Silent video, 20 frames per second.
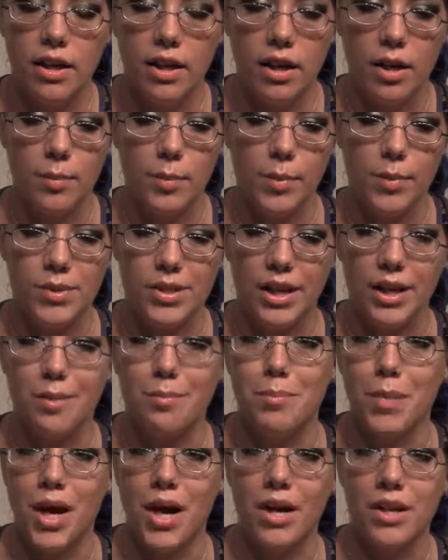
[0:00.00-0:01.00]
It was like a
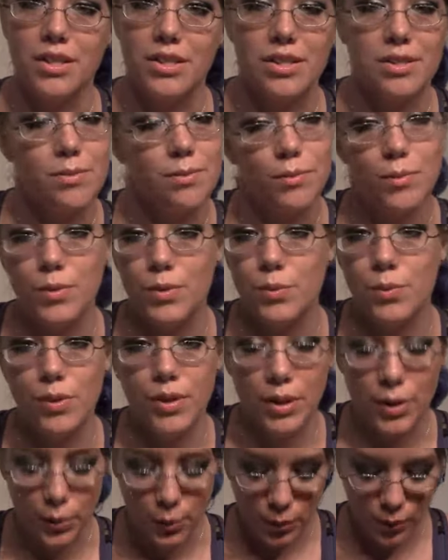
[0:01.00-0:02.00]
box. It was
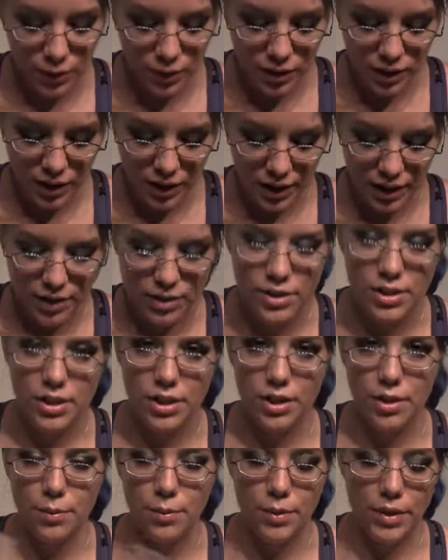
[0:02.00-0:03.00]
really cool, and there's
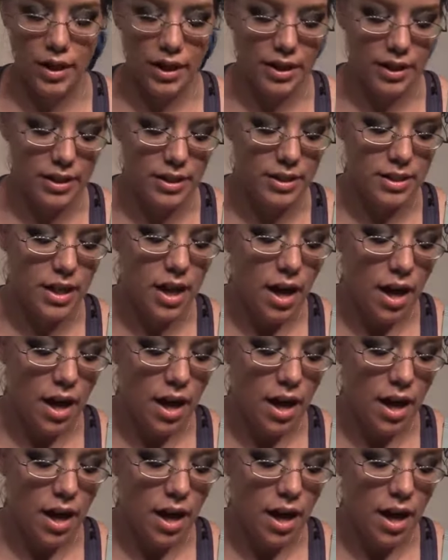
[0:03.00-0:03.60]
another one like this.